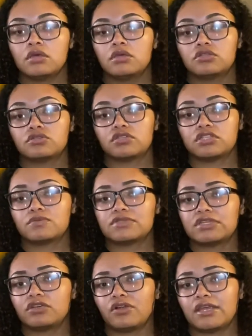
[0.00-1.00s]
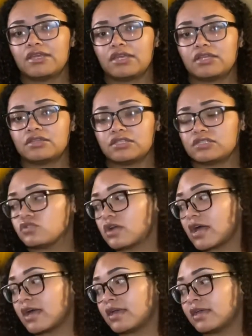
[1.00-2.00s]
So this was a great kit to
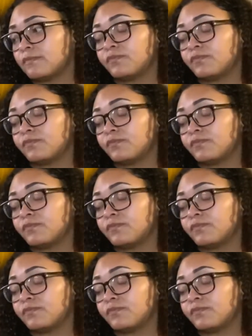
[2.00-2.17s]
try,